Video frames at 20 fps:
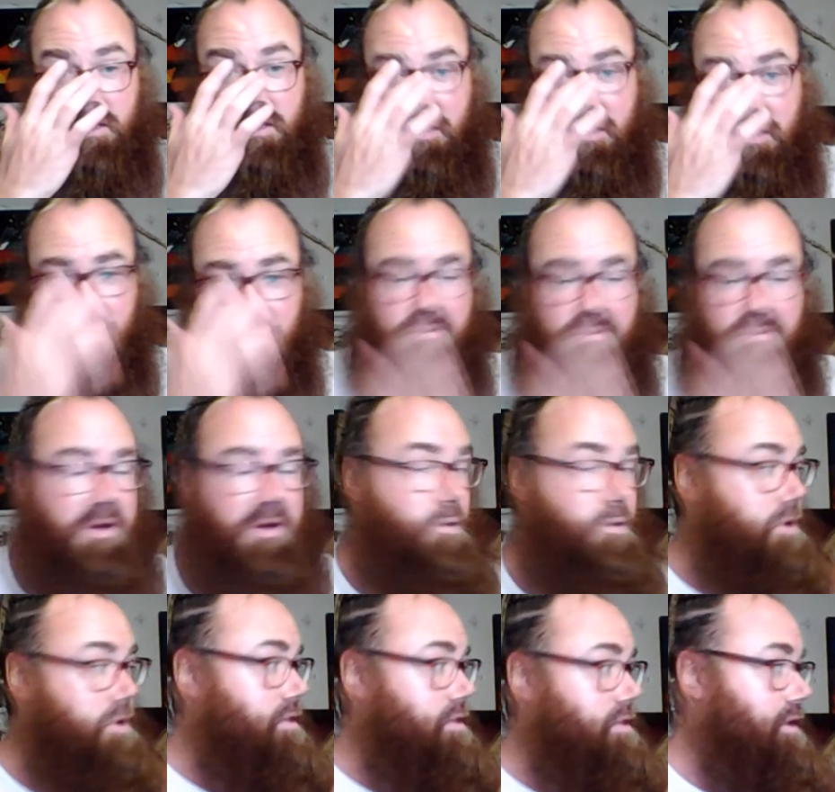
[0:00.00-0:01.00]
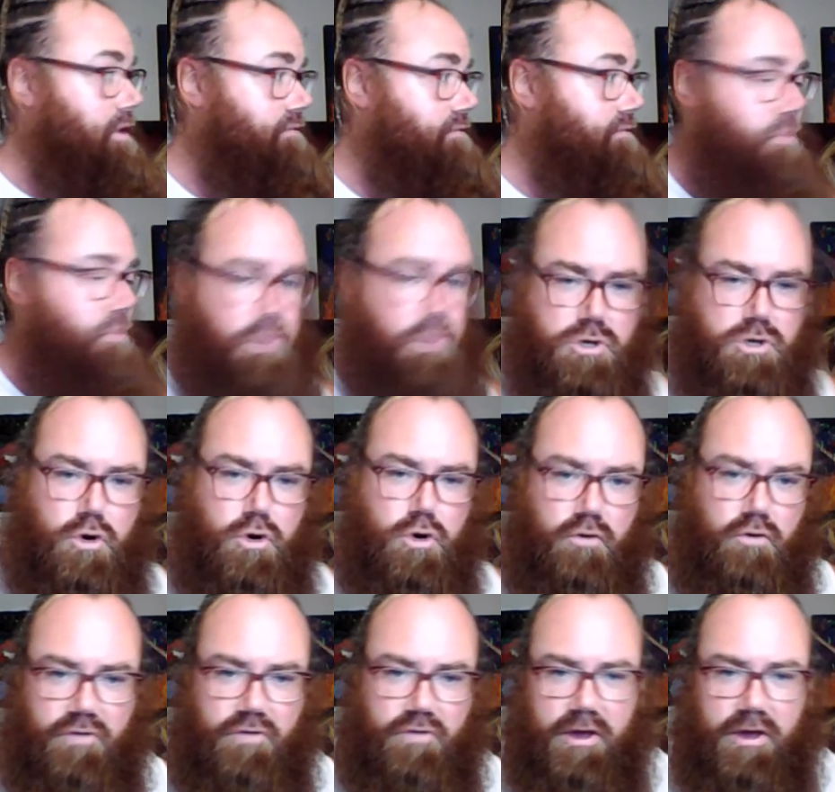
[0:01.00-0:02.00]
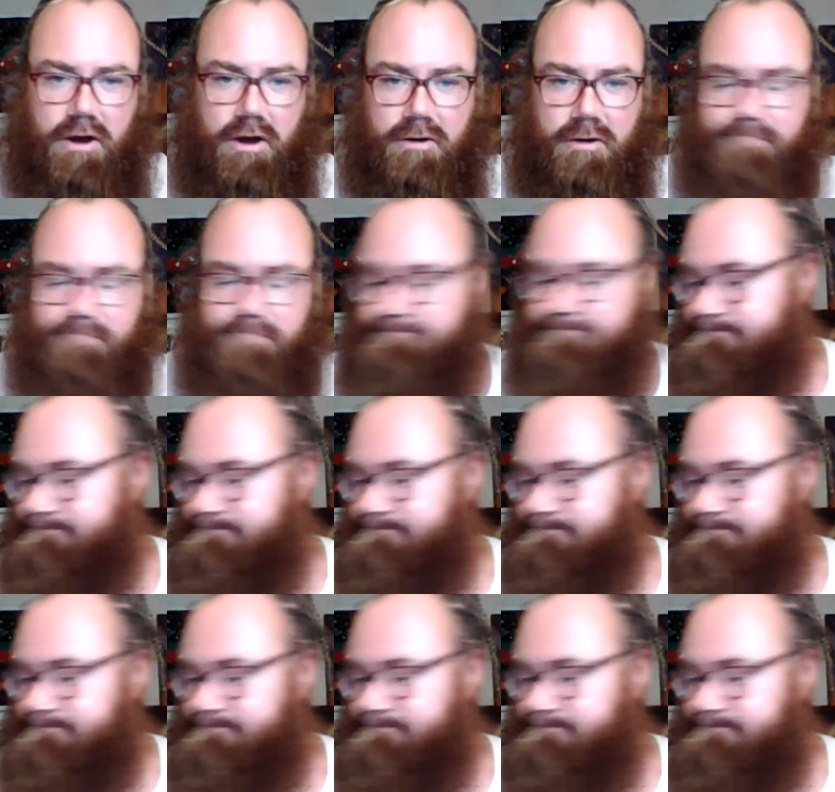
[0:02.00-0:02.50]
is my work gloves, which are over there.